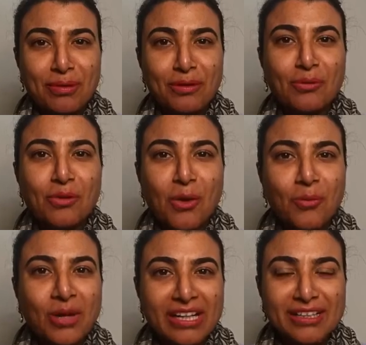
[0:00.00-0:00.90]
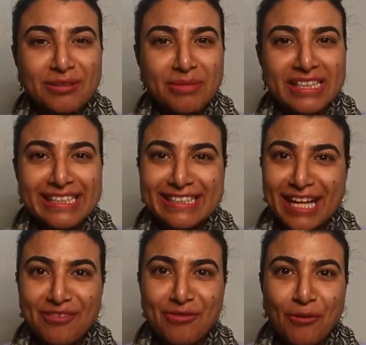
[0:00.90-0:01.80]
warm welcome. It is
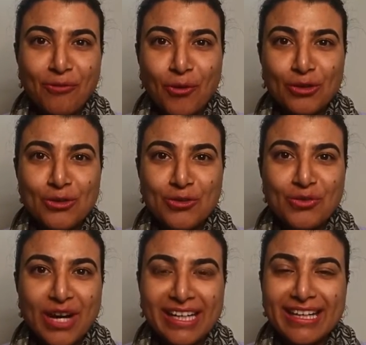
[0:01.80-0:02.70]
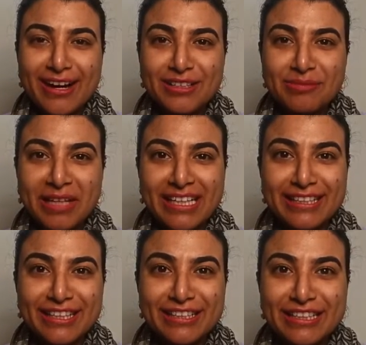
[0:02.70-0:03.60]
time for Fortune Friday Ask Me
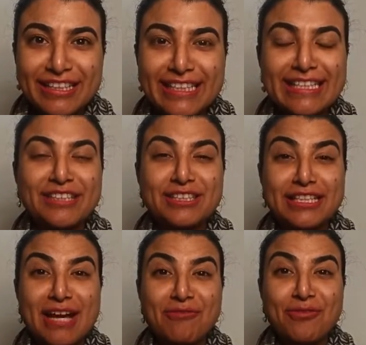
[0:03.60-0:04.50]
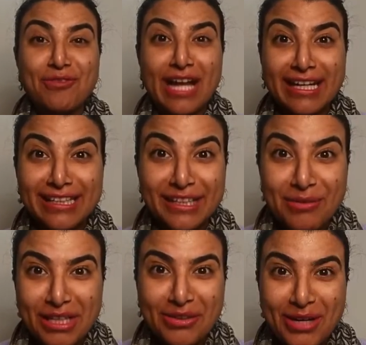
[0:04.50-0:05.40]
Anything series, and today I'm
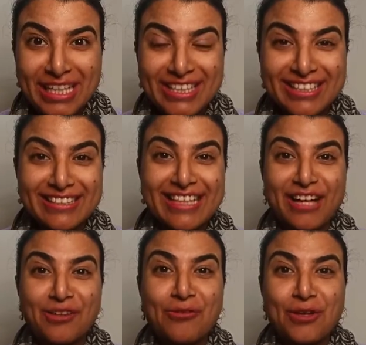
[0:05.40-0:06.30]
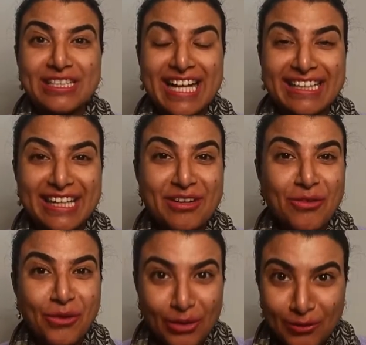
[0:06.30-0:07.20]
flooded with questions. Thank you for
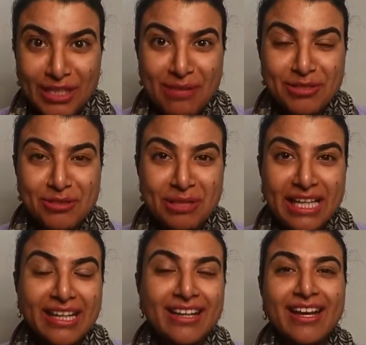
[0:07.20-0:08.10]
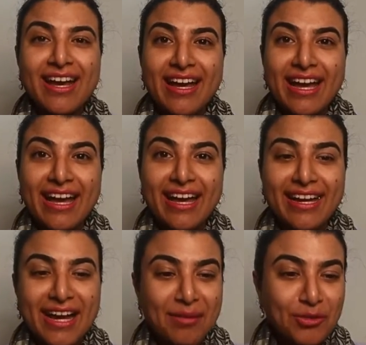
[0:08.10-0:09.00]
sending all of them to me,
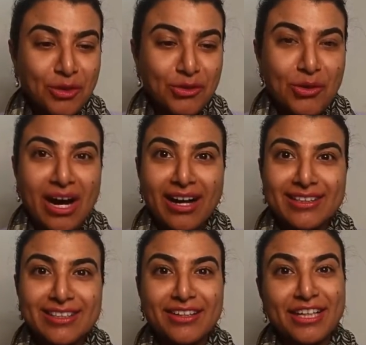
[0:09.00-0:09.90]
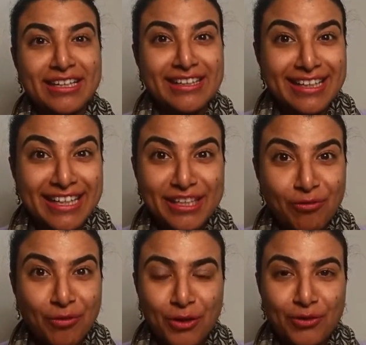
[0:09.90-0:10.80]
and I'm going to answer at
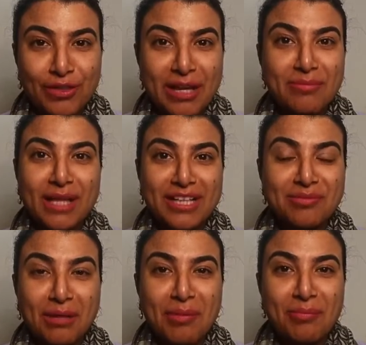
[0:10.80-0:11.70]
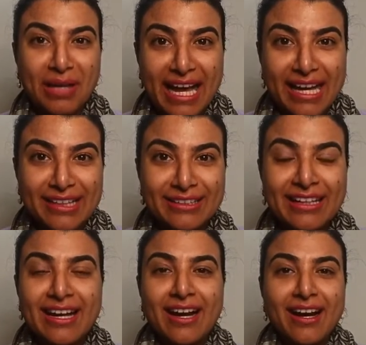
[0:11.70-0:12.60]
least four of them. That's my
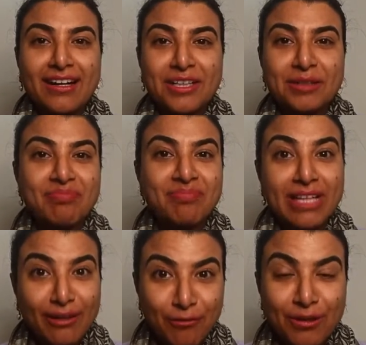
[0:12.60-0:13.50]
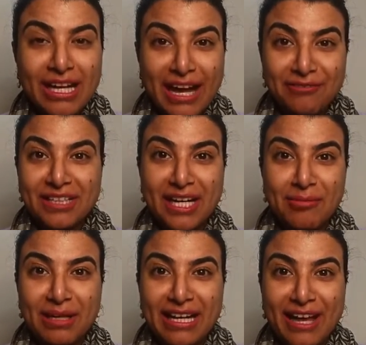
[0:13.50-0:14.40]
plan. Um, if we have
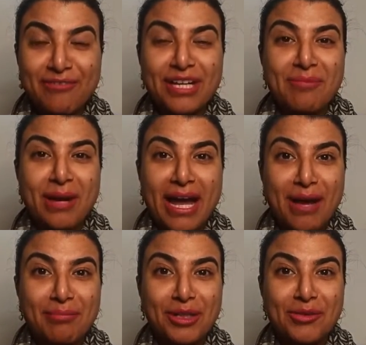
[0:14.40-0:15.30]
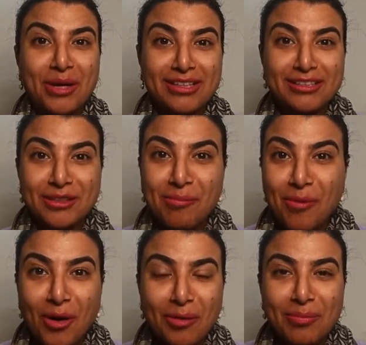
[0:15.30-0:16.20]
time left, I'm happy to answer
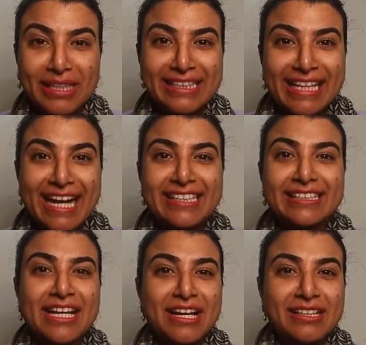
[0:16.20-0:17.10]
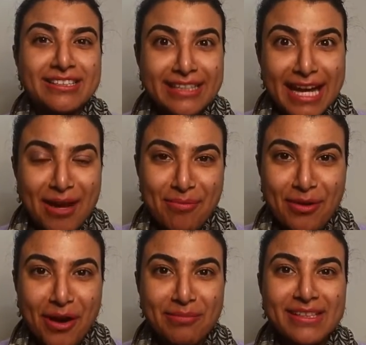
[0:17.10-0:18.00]
more, but yes, today I
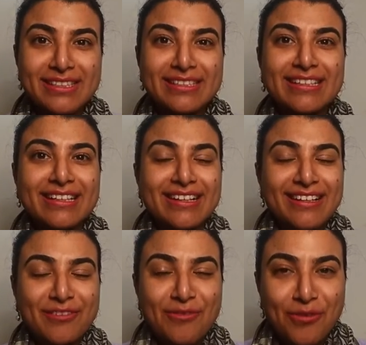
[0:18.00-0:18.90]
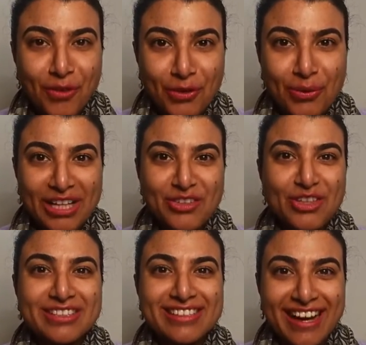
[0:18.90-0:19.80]
promise four
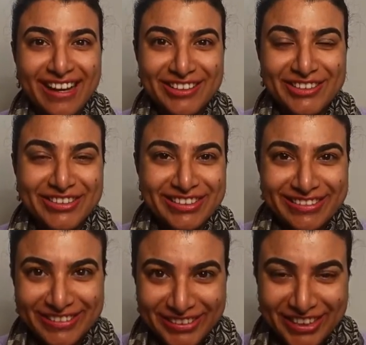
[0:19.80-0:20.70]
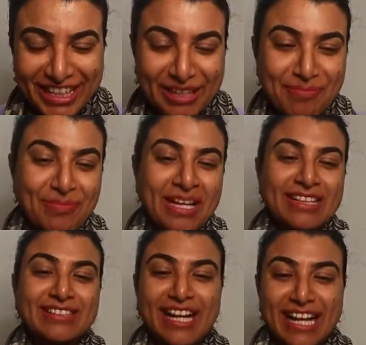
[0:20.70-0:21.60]
questions answered. Okay,
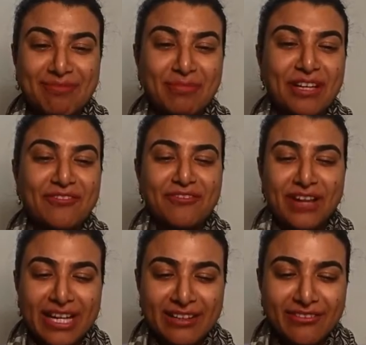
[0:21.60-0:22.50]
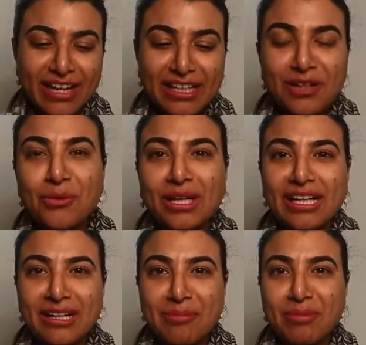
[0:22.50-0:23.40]
so let me very, very
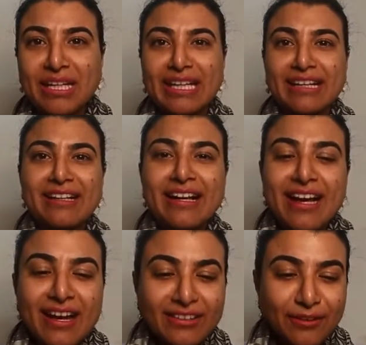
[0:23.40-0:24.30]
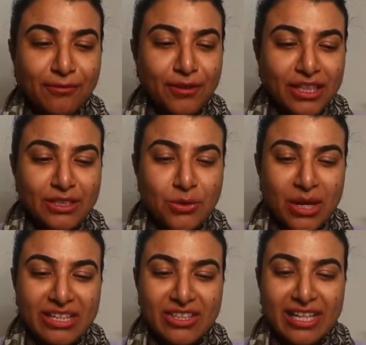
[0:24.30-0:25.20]
quickly begin. The first
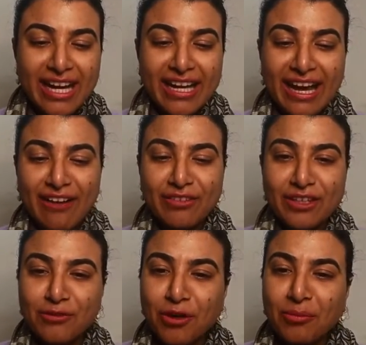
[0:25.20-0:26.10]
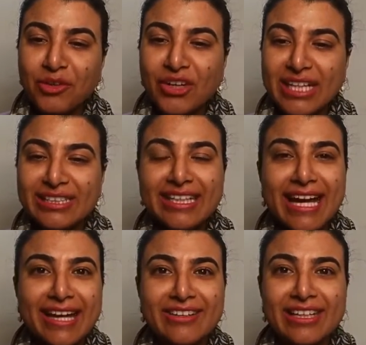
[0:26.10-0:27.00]
question I have is from Crazy
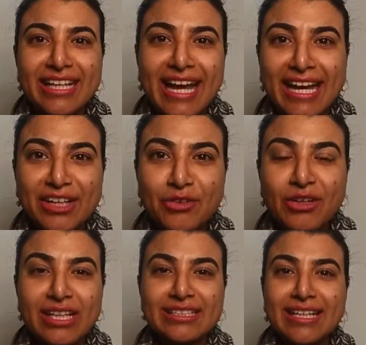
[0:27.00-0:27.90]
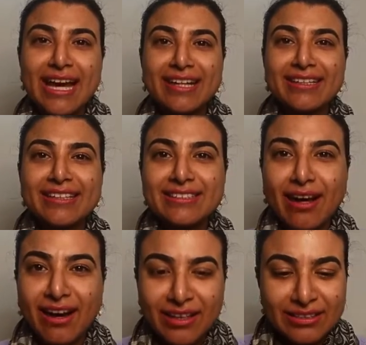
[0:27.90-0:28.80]
Gary, and Crazy Gary
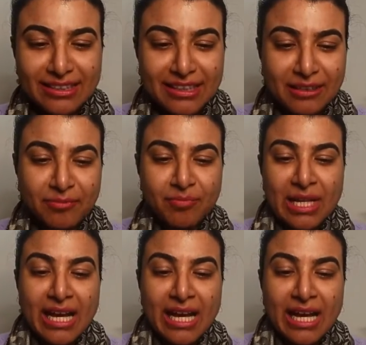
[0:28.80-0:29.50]
is asking